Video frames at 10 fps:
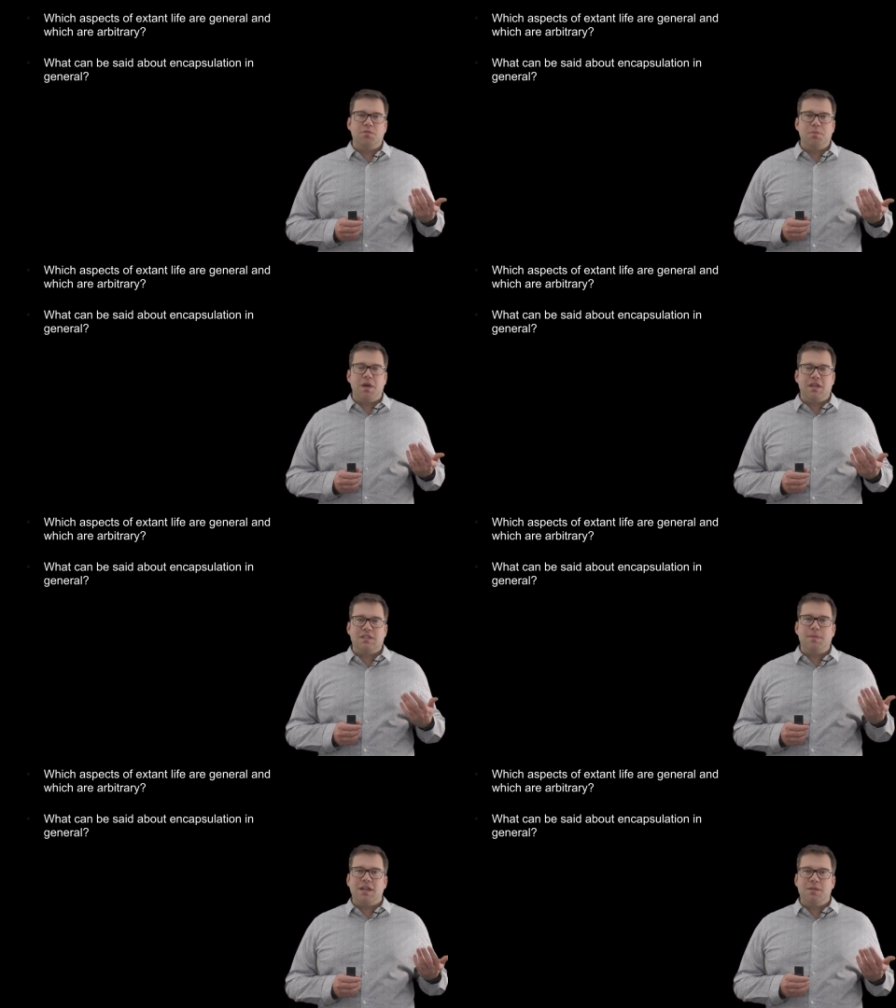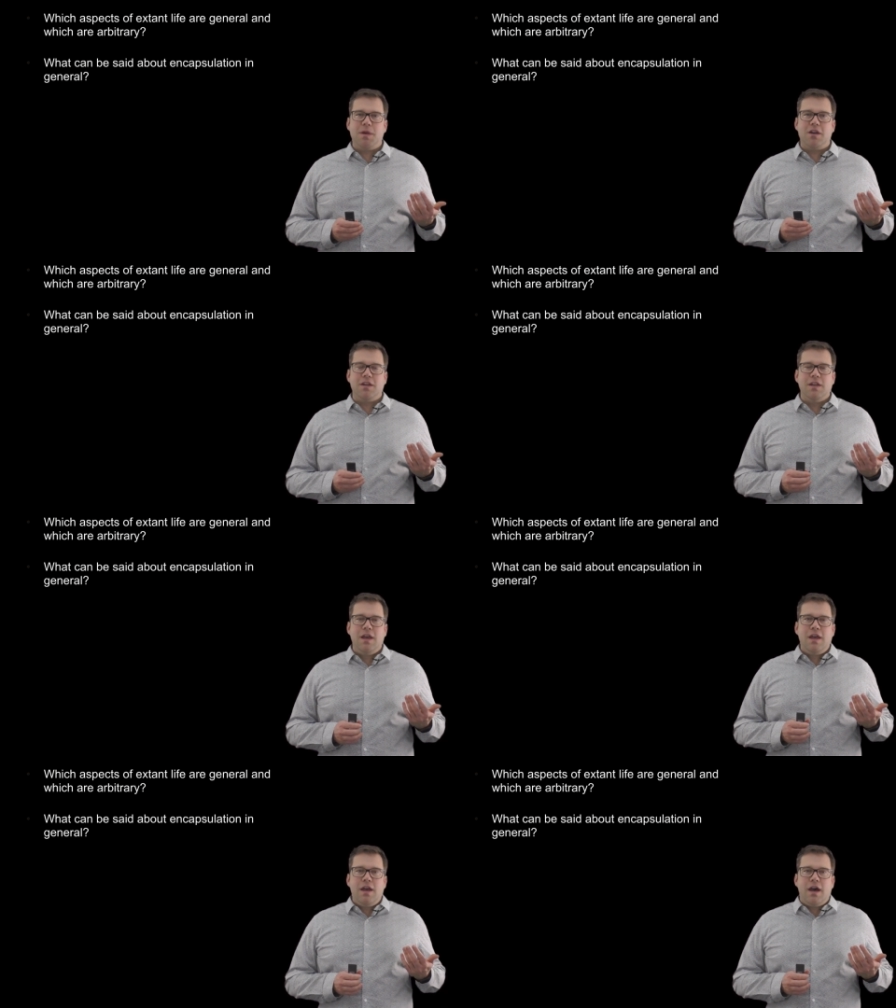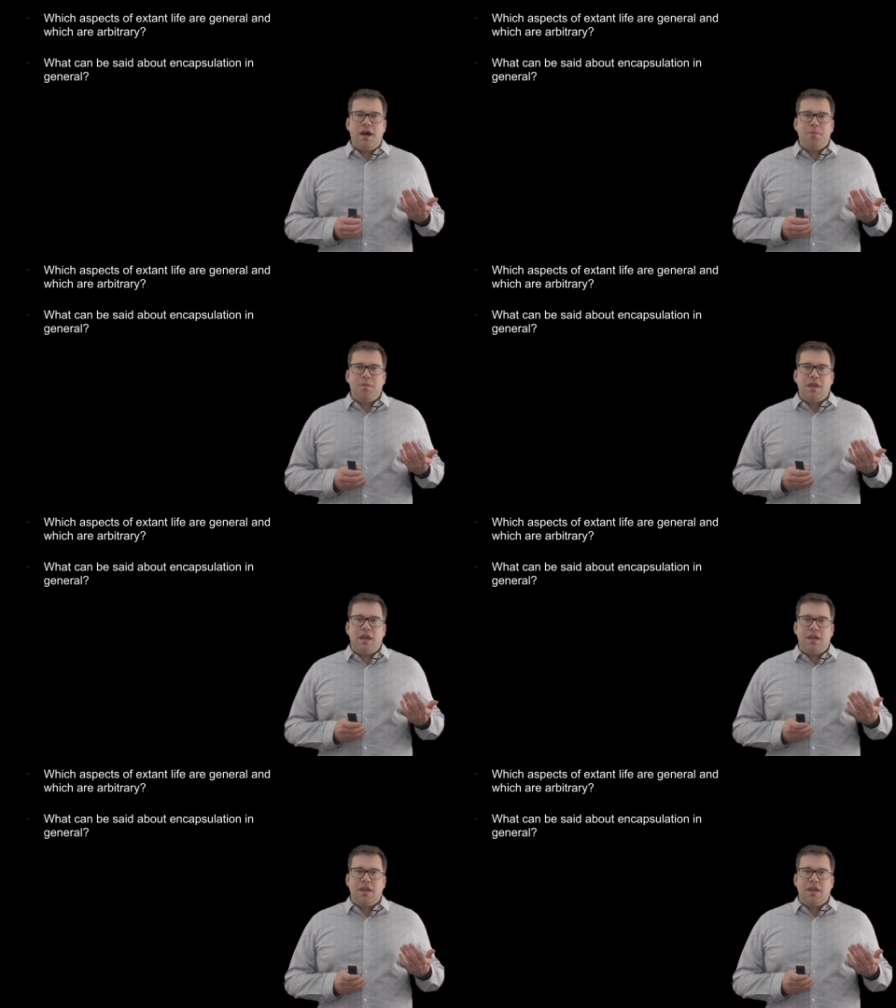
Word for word: that we might expect about it? Um,